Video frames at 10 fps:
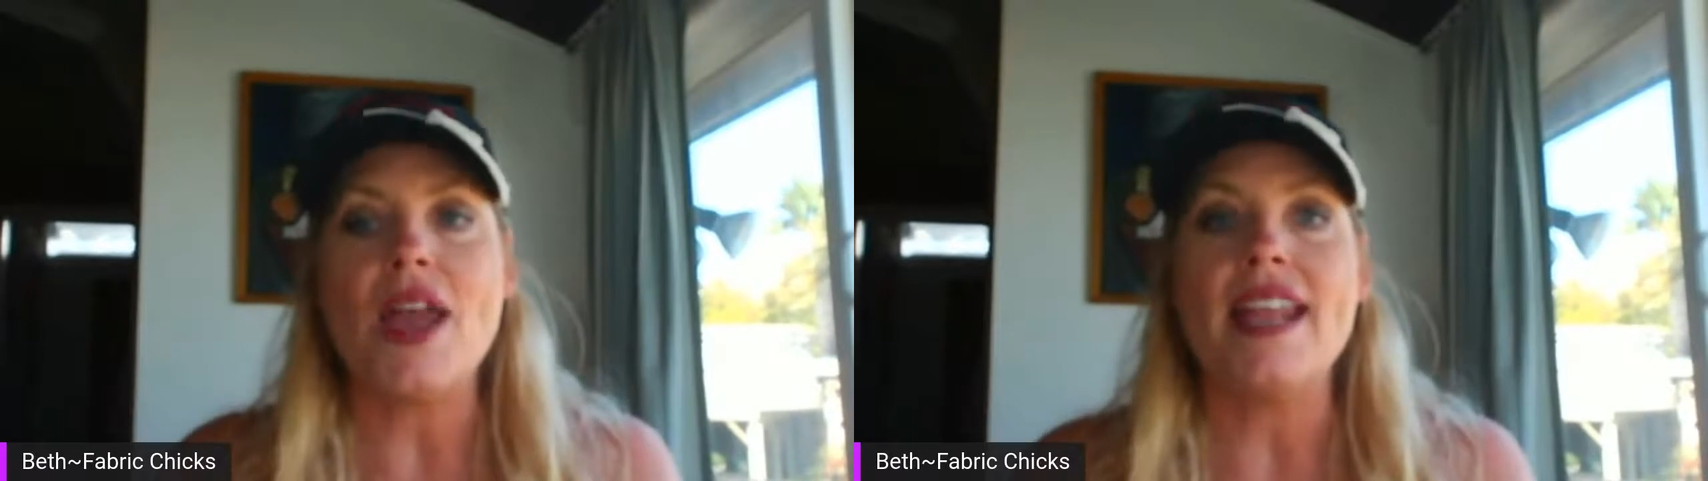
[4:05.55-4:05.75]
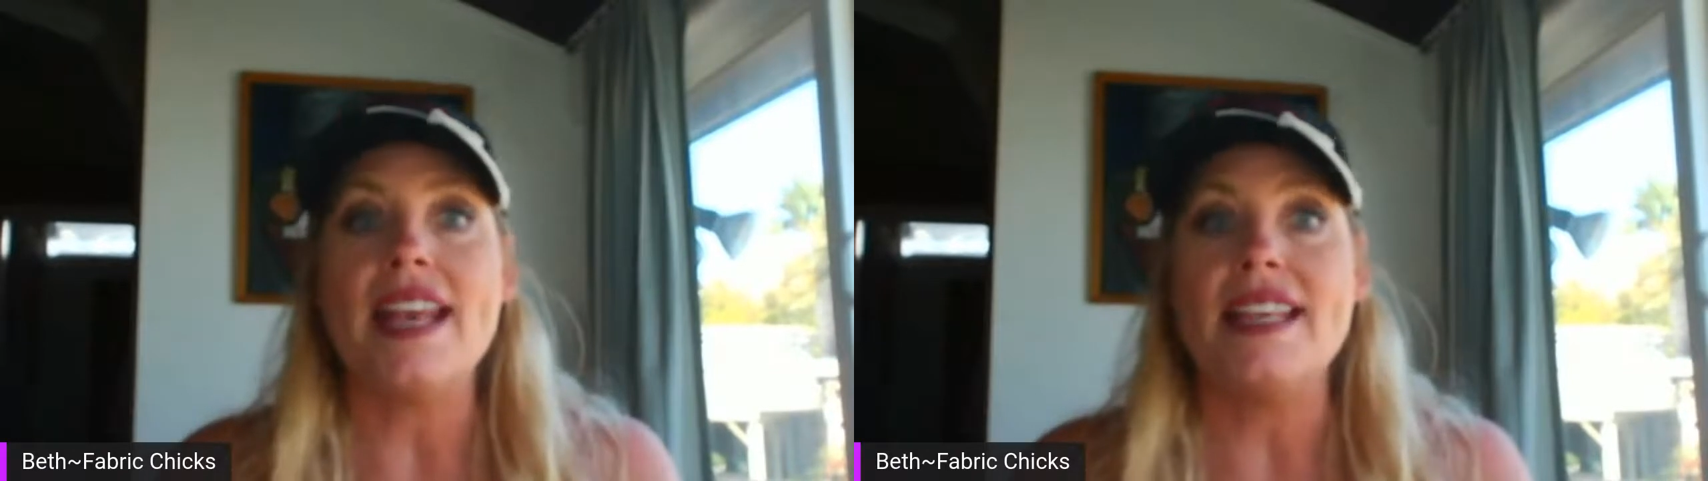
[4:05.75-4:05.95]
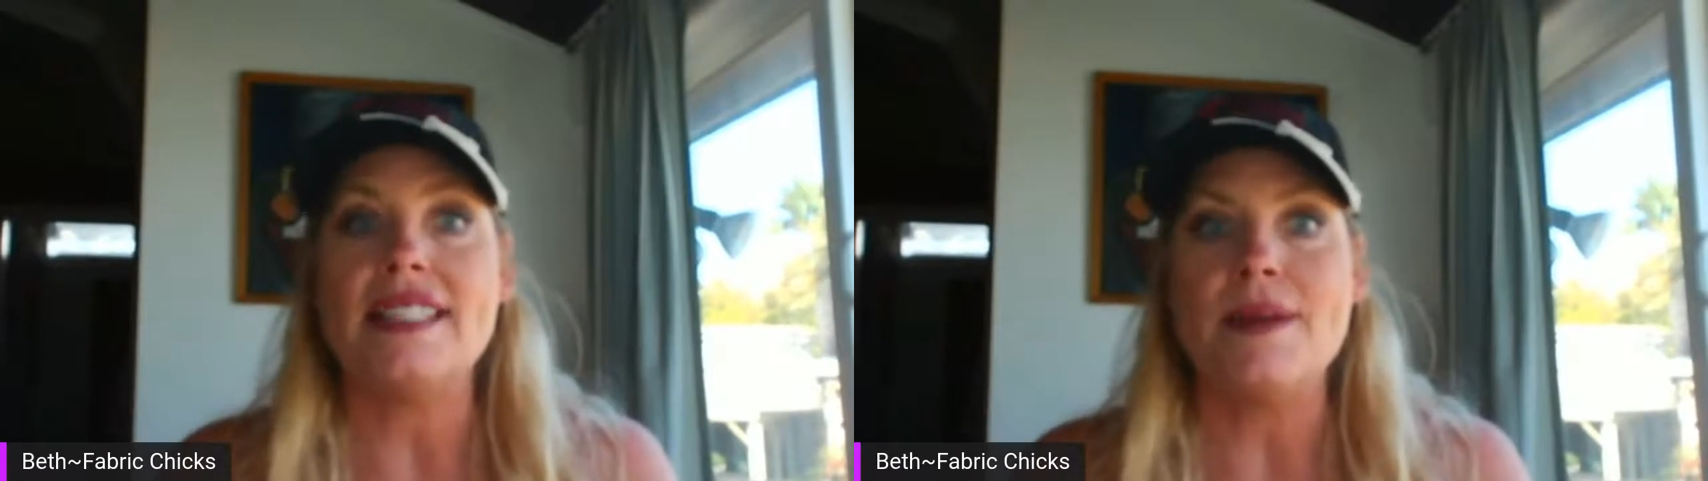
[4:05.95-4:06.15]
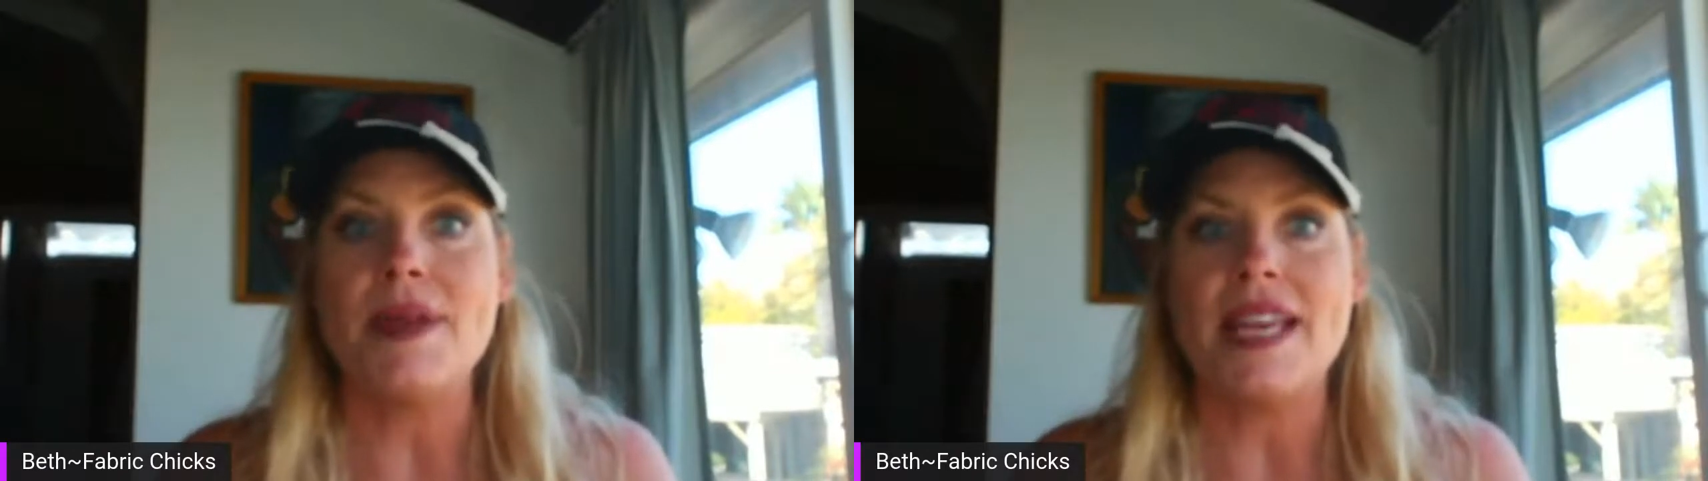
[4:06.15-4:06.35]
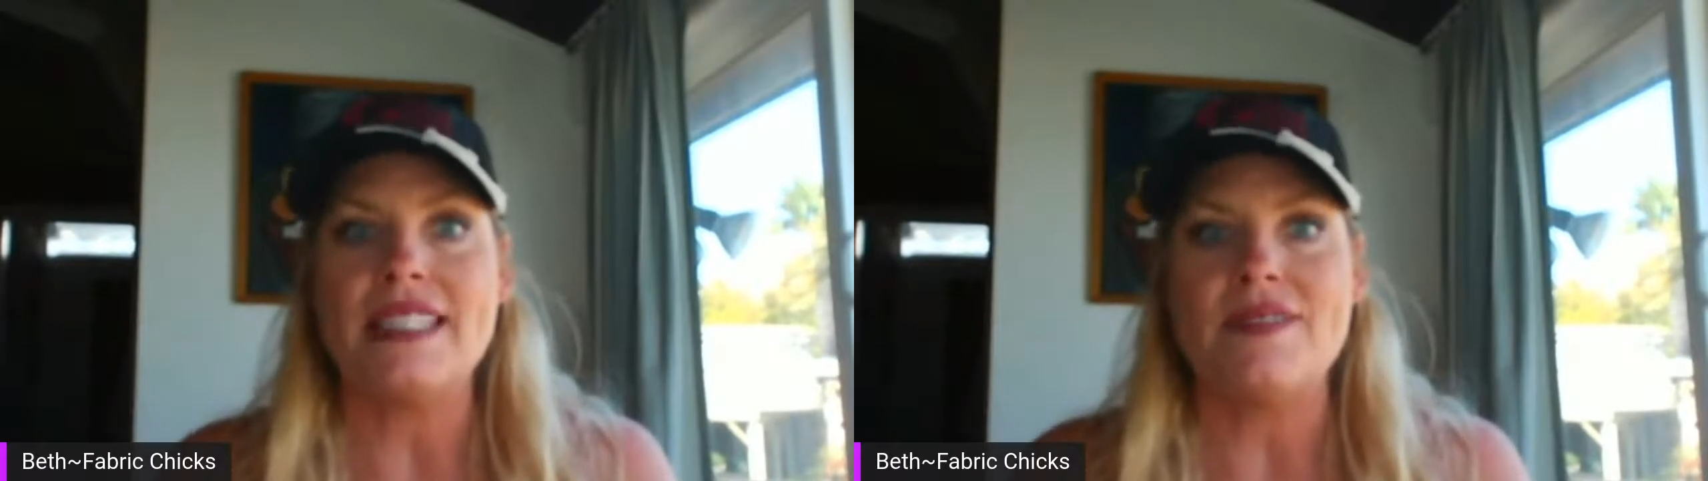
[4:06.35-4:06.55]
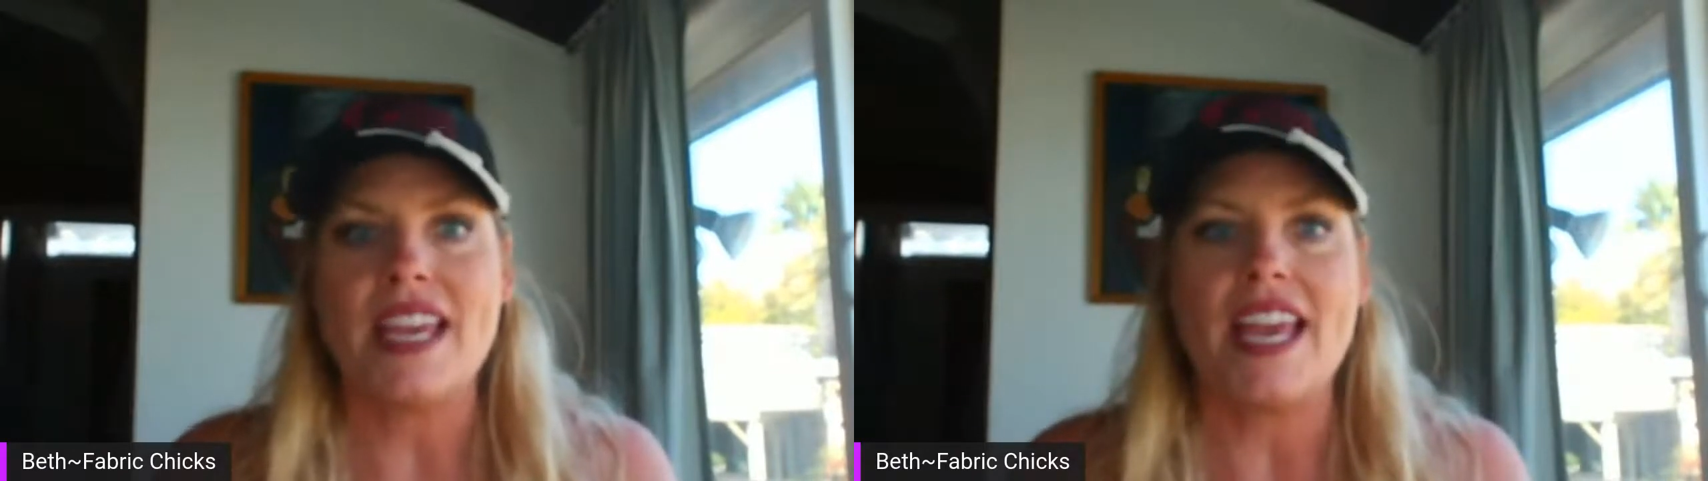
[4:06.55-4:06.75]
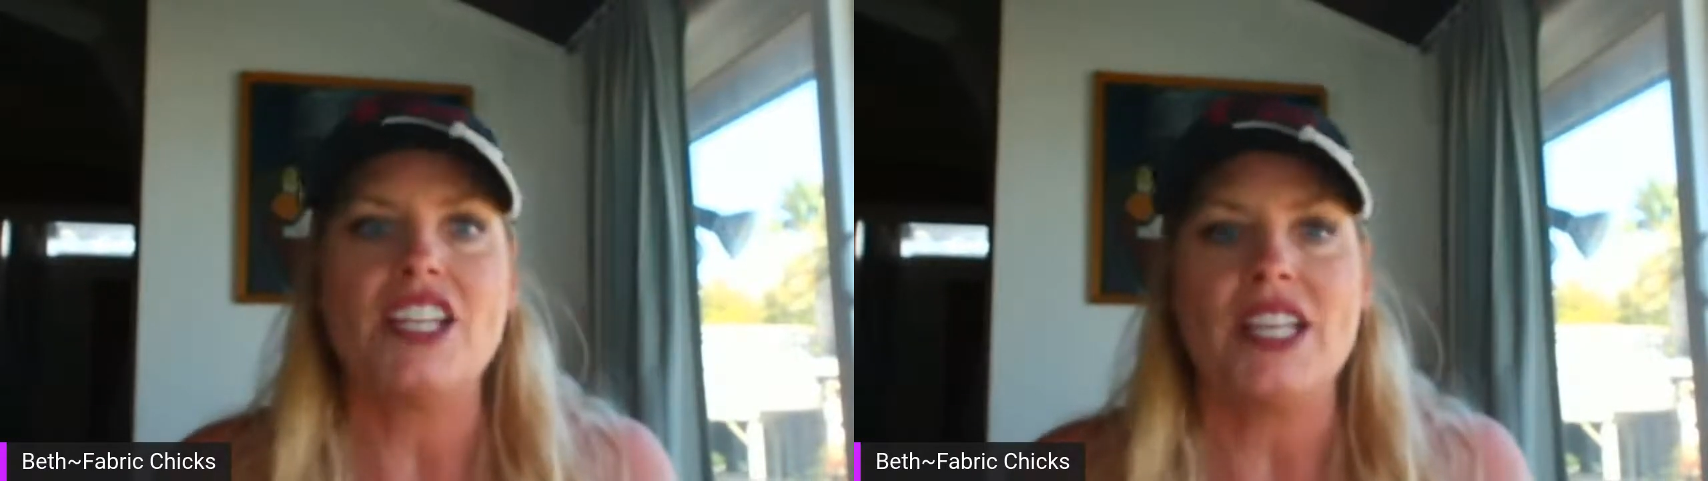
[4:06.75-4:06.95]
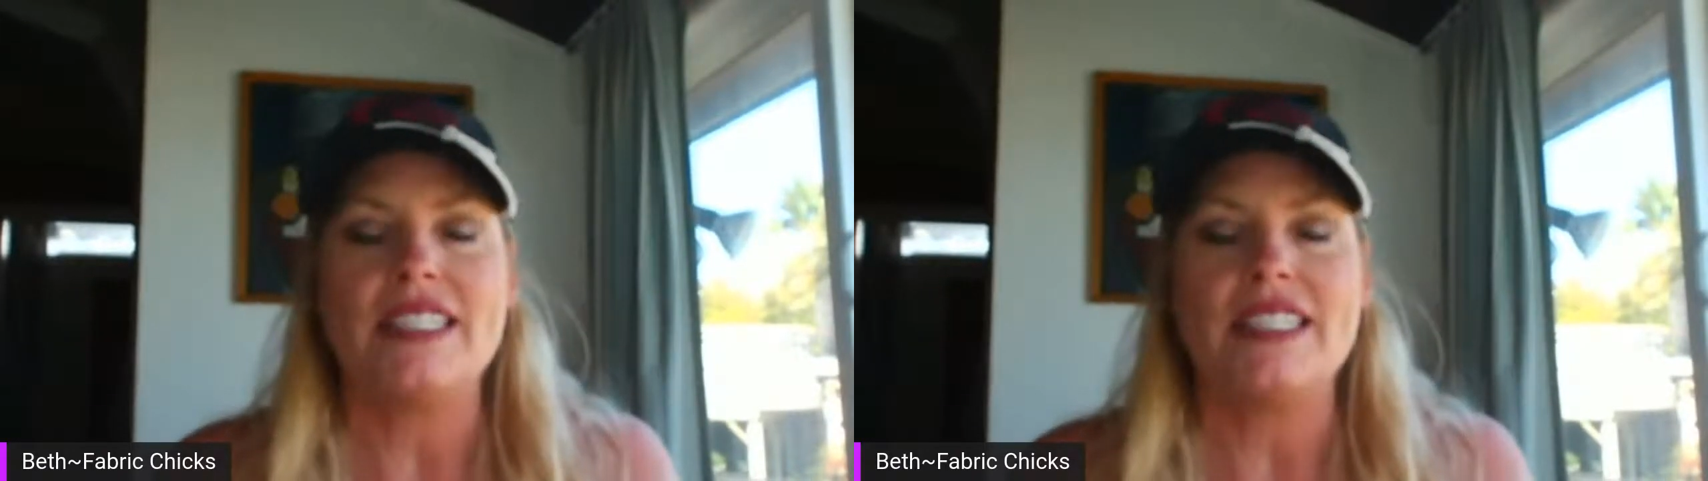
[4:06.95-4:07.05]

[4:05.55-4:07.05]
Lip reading: It is an amazing vacation,